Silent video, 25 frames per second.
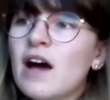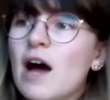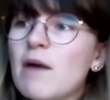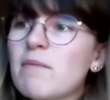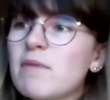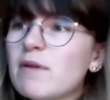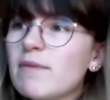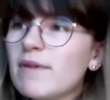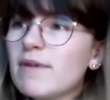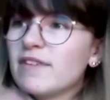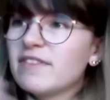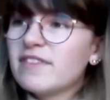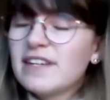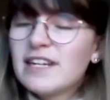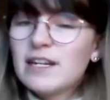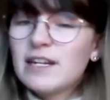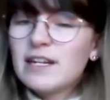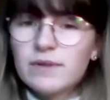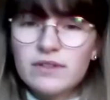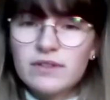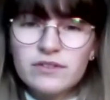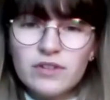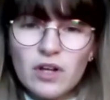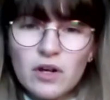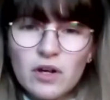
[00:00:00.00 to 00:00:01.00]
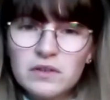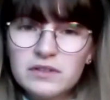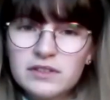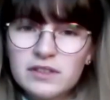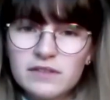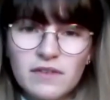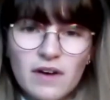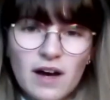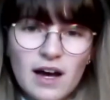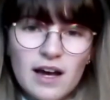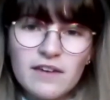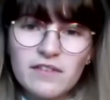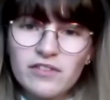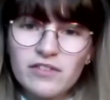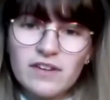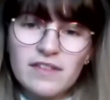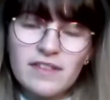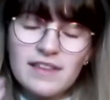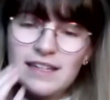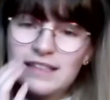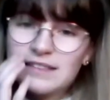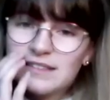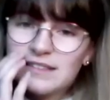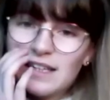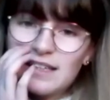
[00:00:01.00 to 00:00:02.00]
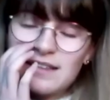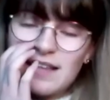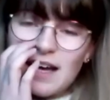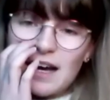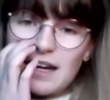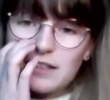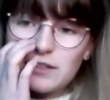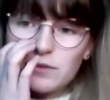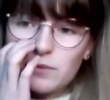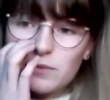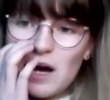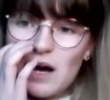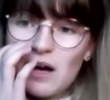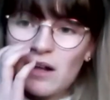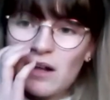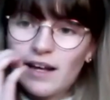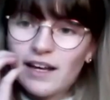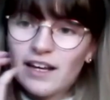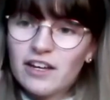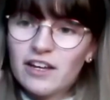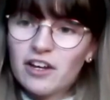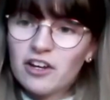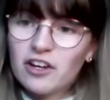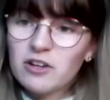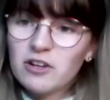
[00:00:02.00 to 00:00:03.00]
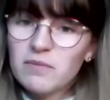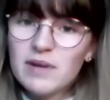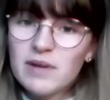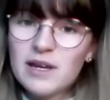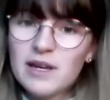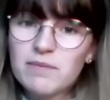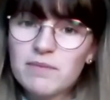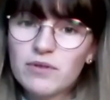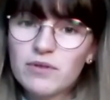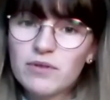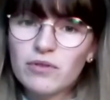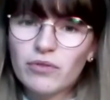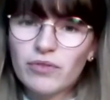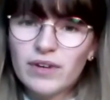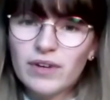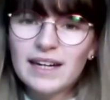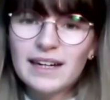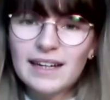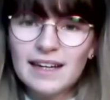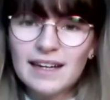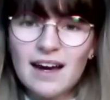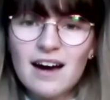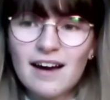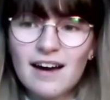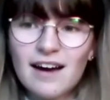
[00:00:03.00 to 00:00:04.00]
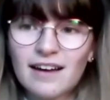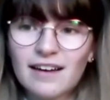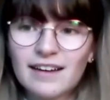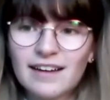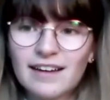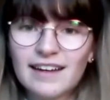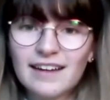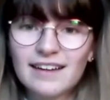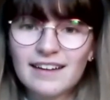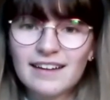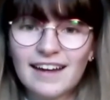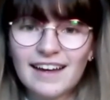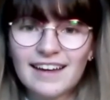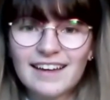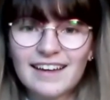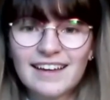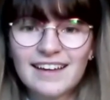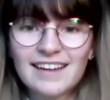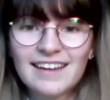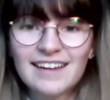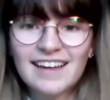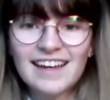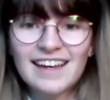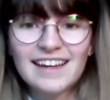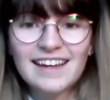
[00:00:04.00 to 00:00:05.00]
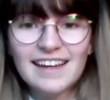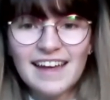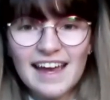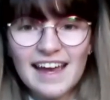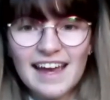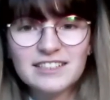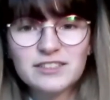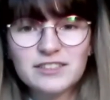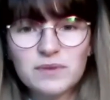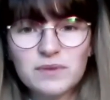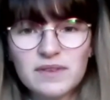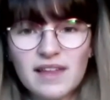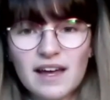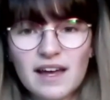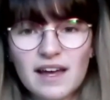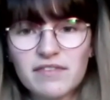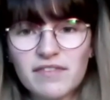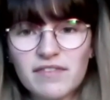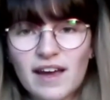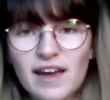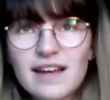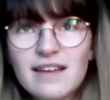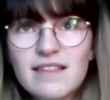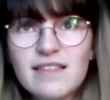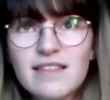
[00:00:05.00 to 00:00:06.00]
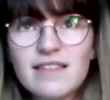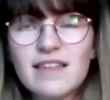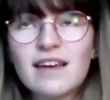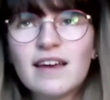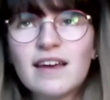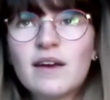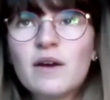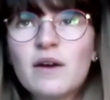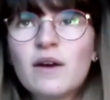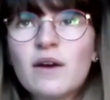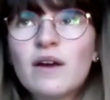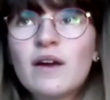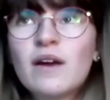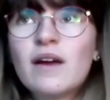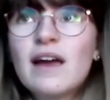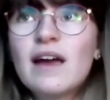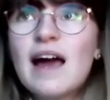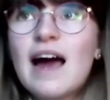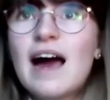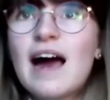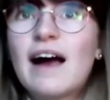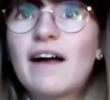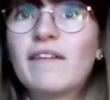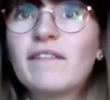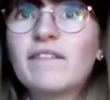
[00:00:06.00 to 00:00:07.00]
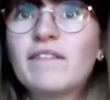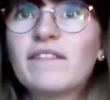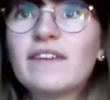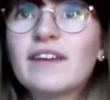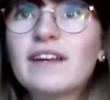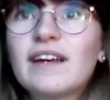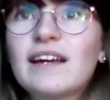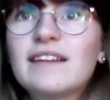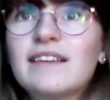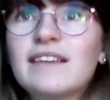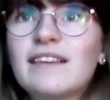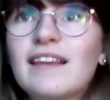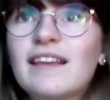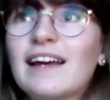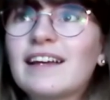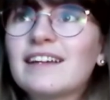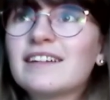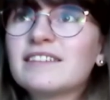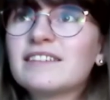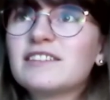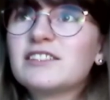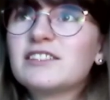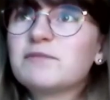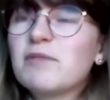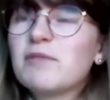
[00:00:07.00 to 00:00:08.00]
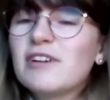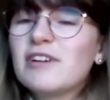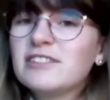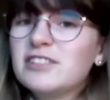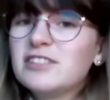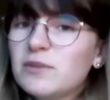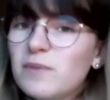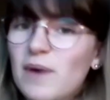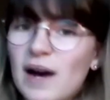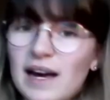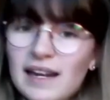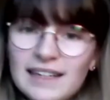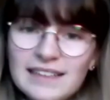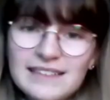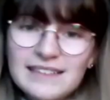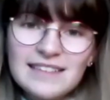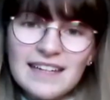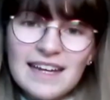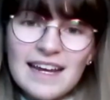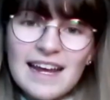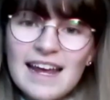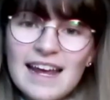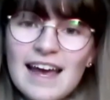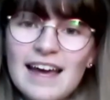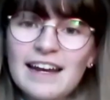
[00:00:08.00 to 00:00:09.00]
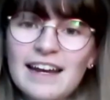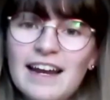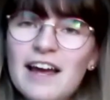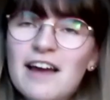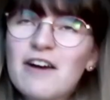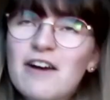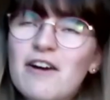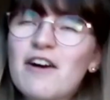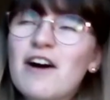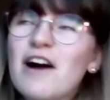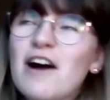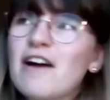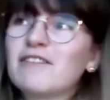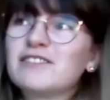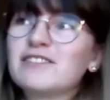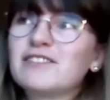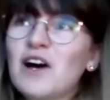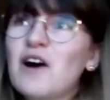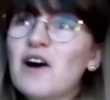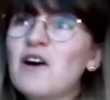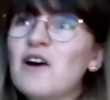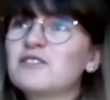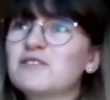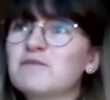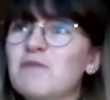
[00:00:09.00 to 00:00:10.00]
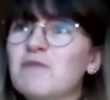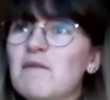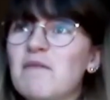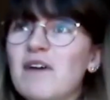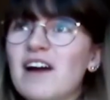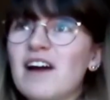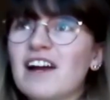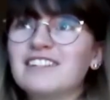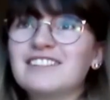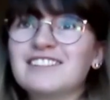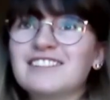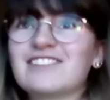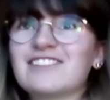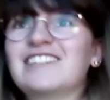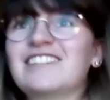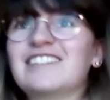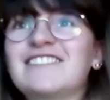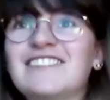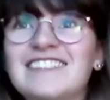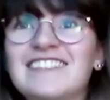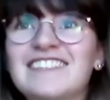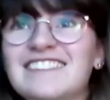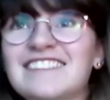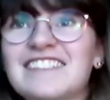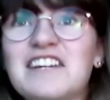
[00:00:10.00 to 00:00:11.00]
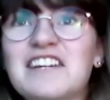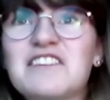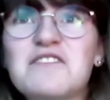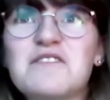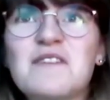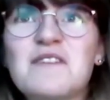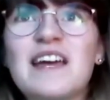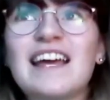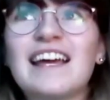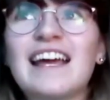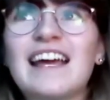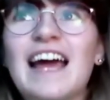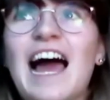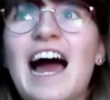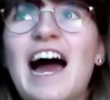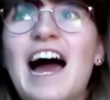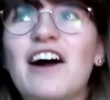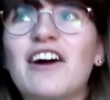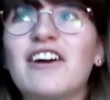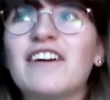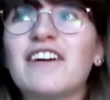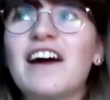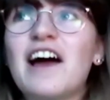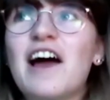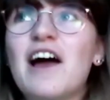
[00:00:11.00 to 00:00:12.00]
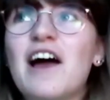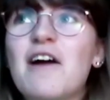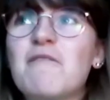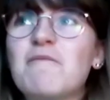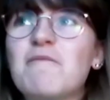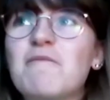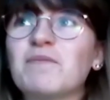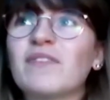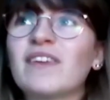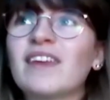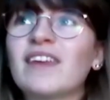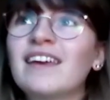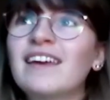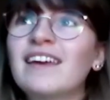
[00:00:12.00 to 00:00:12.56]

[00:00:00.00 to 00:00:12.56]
I mean, we've seen it with Soul Survivor and things like that as well. Like young people really are like engaged with their faith and um, like spirituality. And I was told by my undergraduate the other week how um,